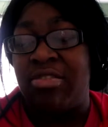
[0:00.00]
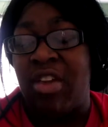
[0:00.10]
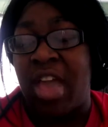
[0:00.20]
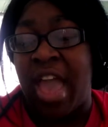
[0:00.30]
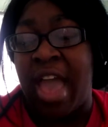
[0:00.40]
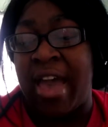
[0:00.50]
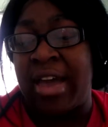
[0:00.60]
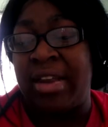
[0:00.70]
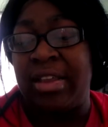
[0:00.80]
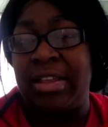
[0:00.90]
they
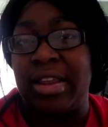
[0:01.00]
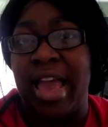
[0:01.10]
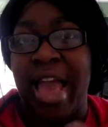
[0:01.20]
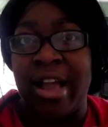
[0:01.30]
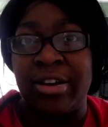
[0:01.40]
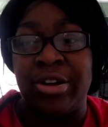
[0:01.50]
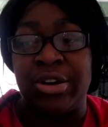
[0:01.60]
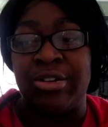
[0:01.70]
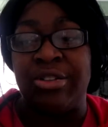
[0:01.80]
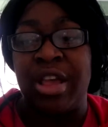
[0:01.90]
had
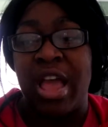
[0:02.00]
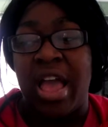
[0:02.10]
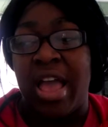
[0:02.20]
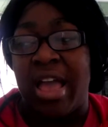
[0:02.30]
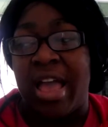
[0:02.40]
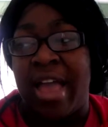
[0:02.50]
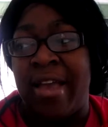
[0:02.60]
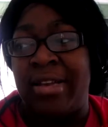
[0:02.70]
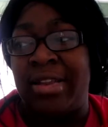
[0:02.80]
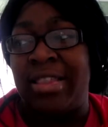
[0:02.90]
actors
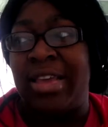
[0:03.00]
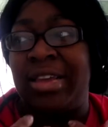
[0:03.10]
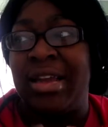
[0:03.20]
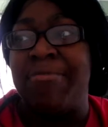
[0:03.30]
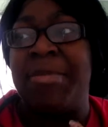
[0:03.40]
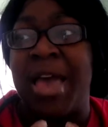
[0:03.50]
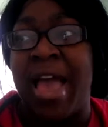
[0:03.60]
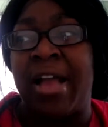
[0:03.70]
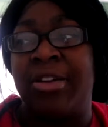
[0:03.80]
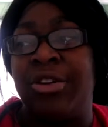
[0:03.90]
and they kept the
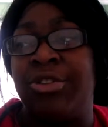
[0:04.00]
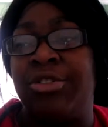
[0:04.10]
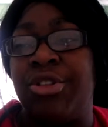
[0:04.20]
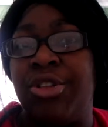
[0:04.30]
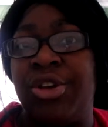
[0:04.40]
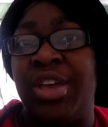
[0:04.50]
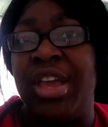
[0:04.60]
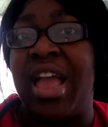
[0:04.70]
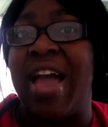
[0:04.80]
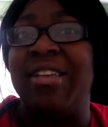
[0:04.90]
actors
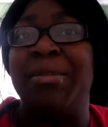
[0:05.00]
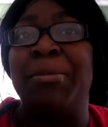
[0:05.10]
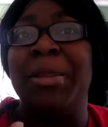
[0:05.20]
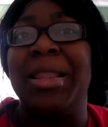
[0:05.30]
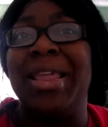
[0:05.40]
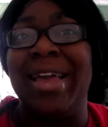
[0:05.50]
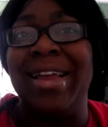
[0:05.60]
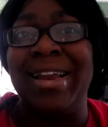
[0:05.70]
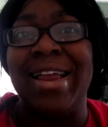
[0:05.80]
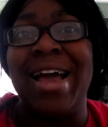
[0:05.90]
looking as
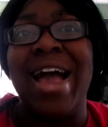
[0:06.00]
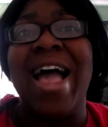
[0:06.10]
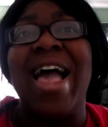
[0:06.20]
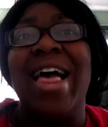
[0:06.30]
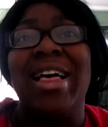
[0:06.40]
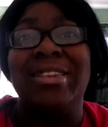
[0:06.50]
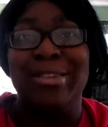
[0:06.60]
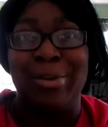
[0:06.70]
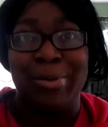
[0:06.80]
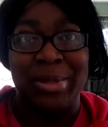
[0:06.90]
plain
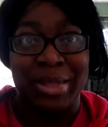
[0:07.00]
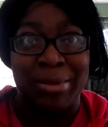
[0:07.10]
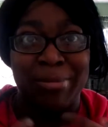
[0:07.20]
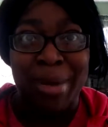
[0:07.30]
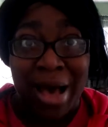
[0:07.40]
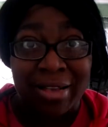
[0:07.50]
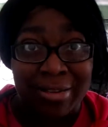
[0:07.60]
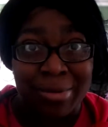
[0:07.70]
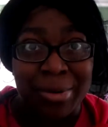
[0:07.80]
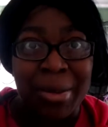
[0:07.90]
as humanly
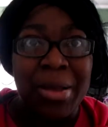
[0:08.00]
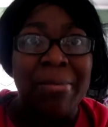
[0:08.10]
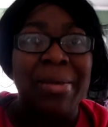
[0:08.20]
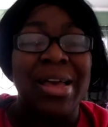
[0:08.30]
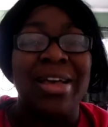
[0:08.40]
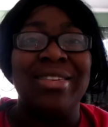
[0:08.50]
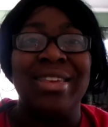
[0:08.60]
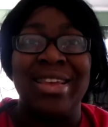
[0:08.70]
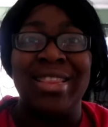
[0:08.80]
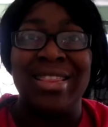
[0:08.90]
possible, because
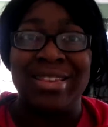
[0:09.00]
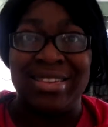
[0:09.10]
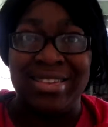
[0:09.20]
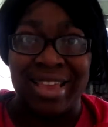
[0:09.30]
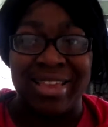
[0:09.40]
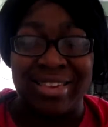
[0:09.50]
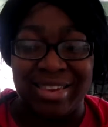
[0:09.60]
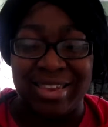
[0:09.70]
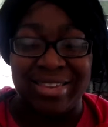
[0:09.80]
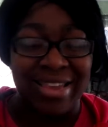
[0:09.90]
in the
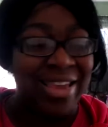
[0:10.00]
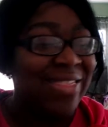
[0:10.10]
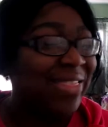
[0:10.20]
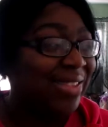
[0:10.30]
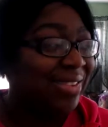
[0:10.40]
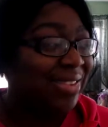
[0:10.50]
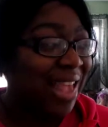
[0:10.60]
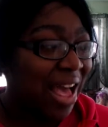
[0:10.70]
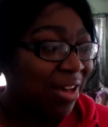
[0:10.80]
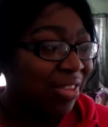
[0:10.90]
60s in the
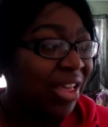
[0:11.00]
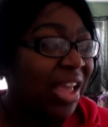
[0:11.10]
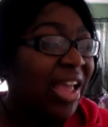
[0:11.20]
South,